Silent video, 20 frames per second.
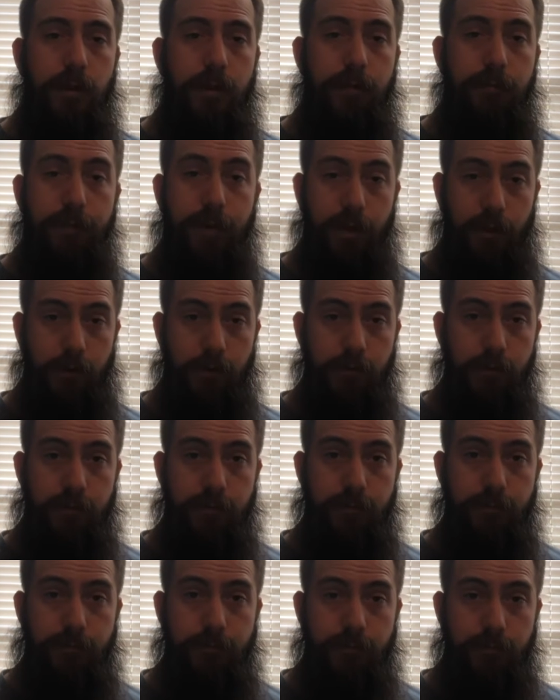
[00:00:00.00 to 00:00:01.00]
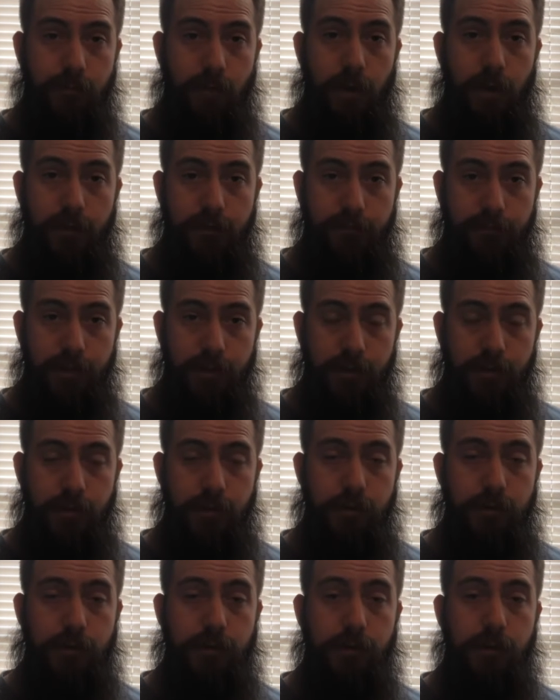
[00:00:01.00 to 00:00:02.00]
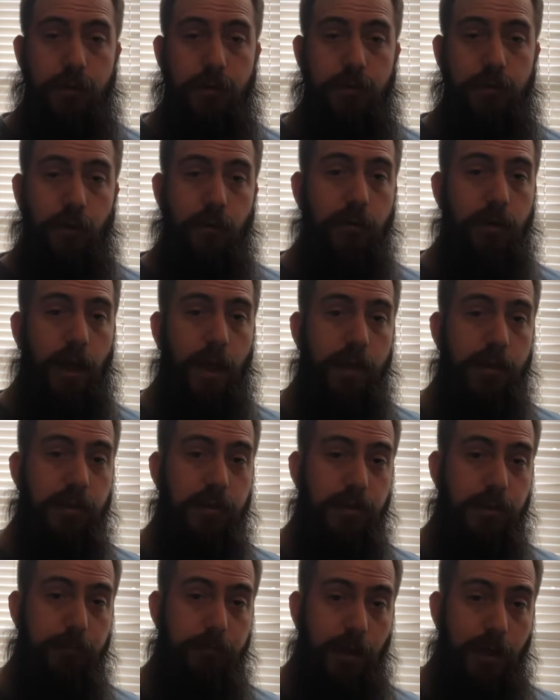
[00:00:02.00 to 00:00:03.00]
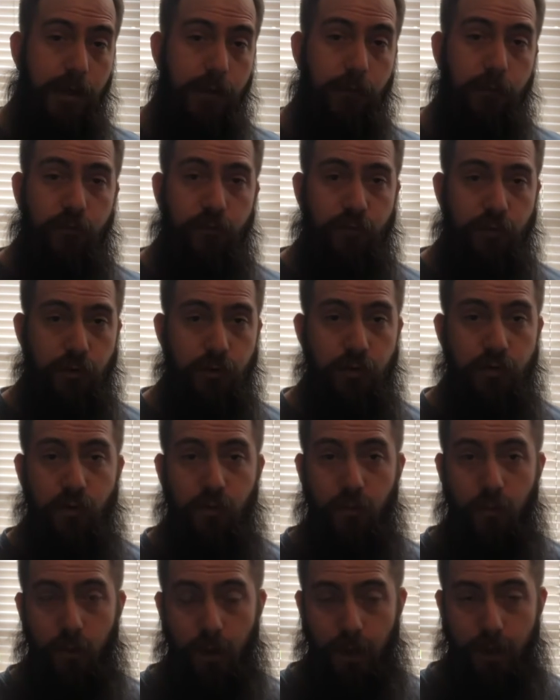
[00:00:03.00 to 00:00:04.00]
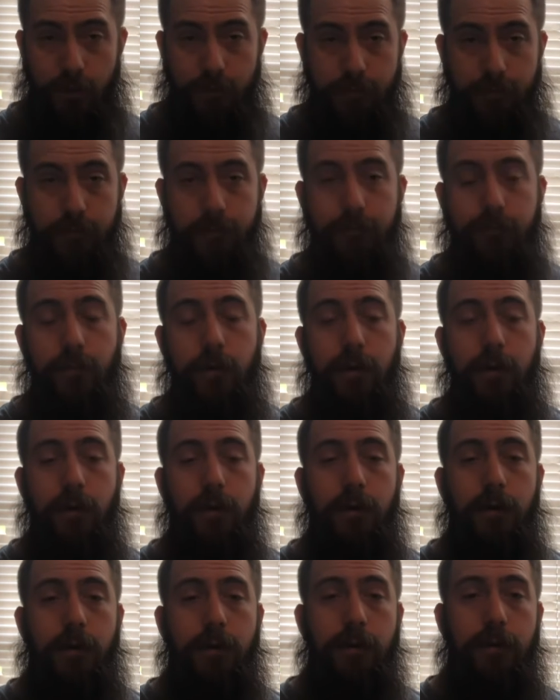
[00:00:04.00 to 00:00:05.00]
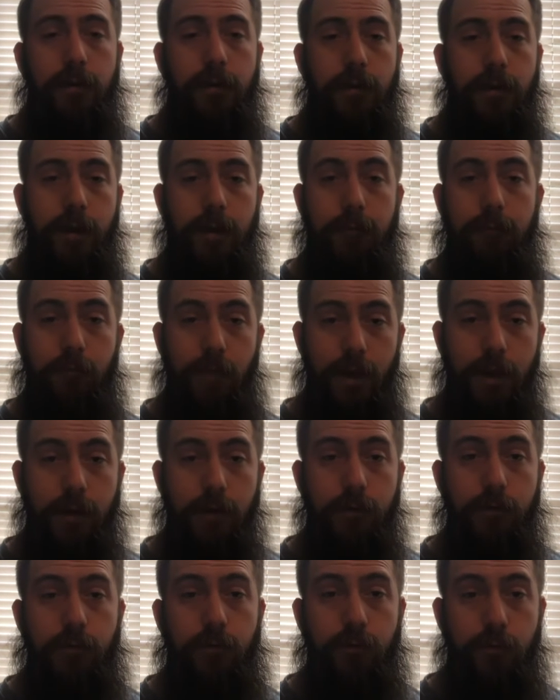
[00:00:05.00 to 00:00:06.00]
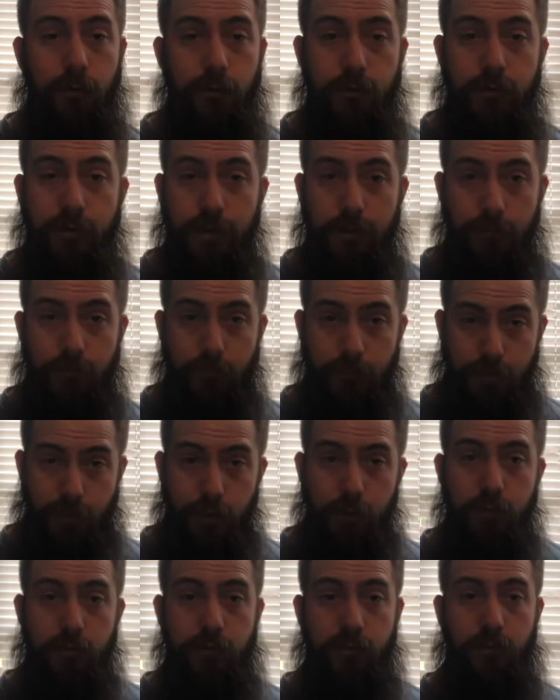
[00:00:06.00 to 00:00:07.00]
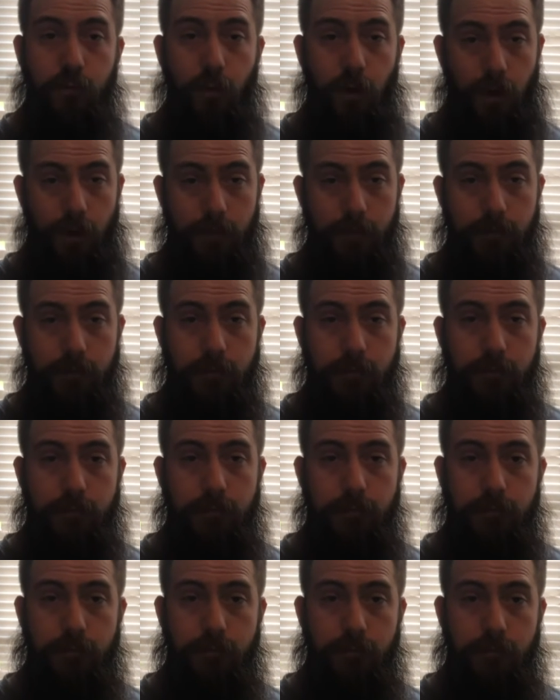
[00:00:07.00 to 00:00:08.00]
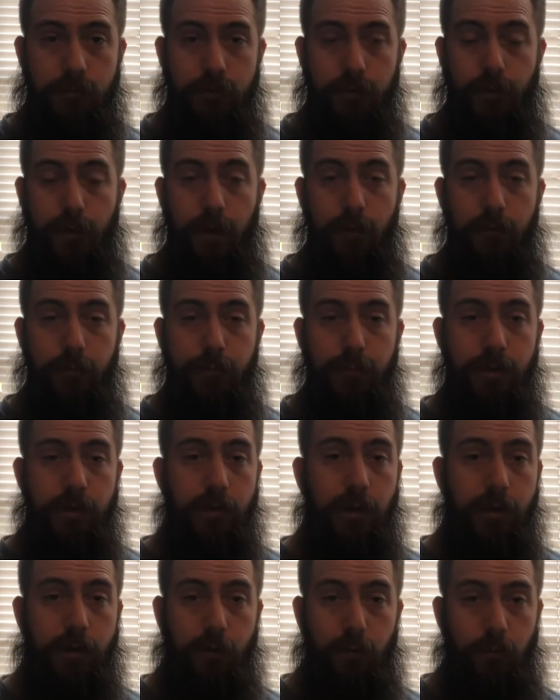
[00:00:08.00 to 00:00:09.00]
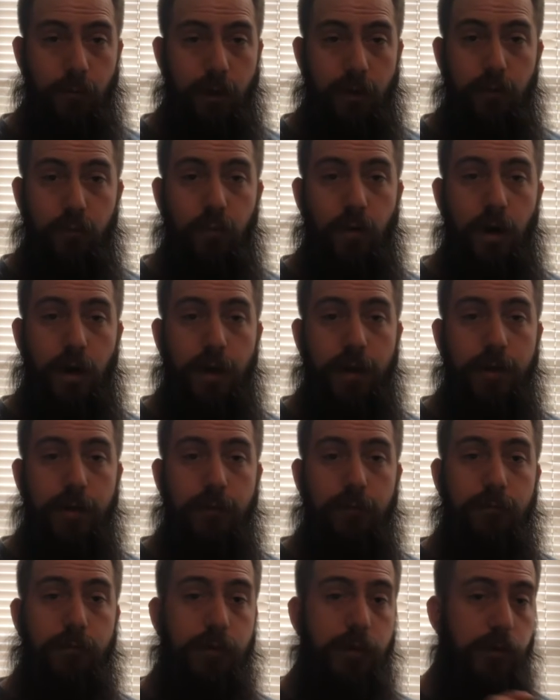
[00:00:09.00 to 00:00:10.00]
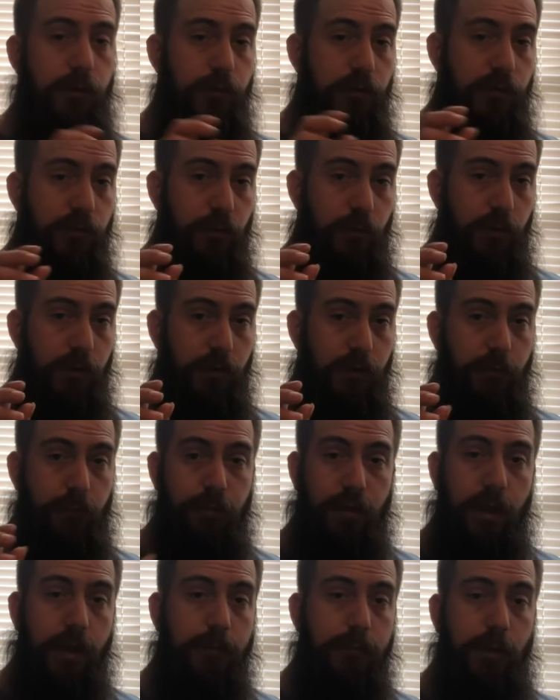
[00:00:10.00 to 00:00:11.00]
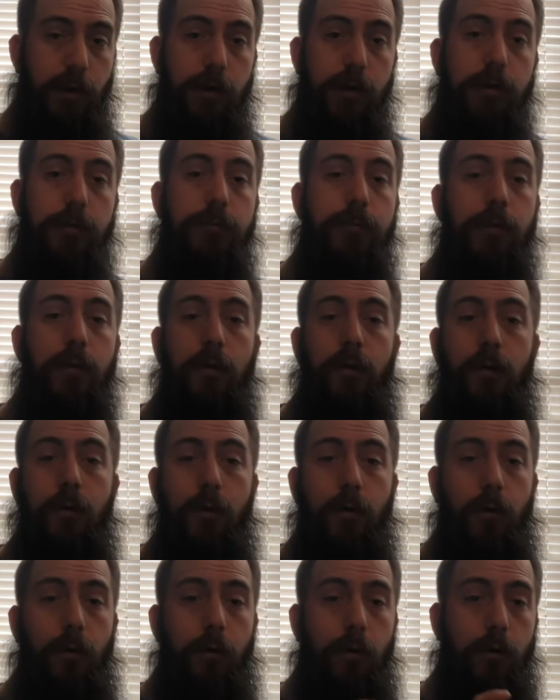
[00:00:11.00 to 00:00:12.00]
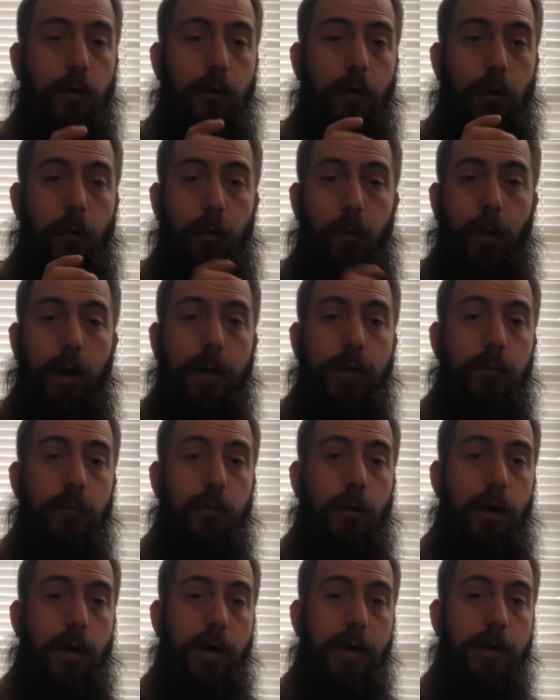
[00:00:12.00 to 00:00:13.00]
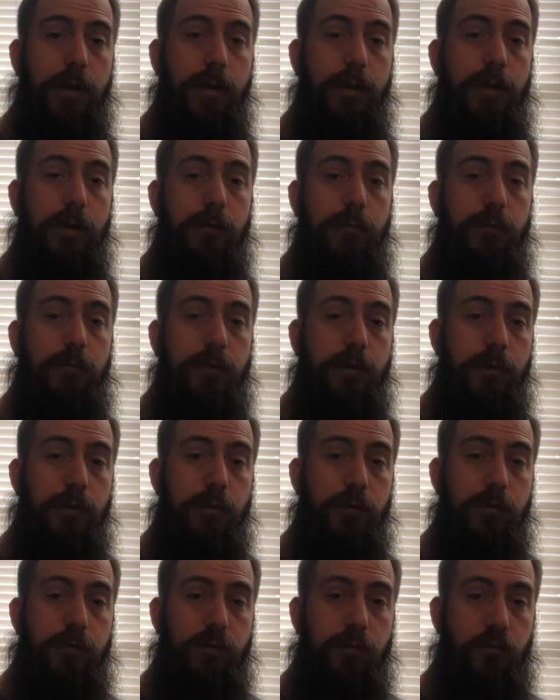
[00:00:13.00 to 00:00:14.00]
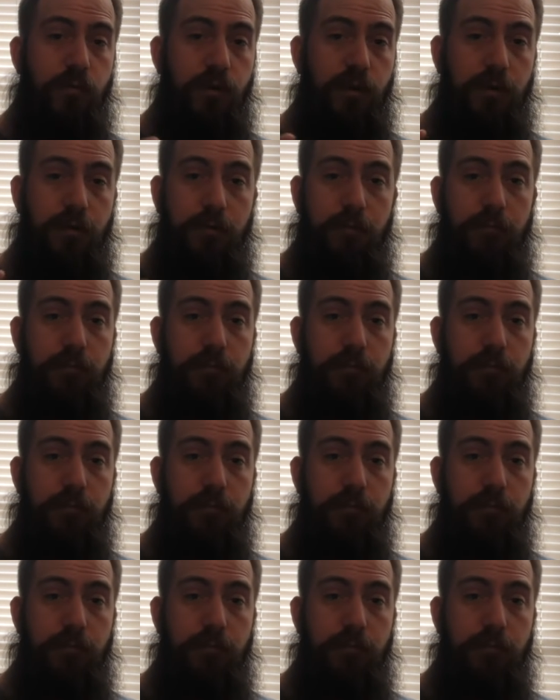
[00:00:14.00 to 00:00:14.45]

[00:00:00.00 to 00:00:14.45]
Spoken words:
makers and vineyards don't actually make fruit wines. They make fruit infused wines. So that would be like a red wine infused with blackberry, or a white wine infused with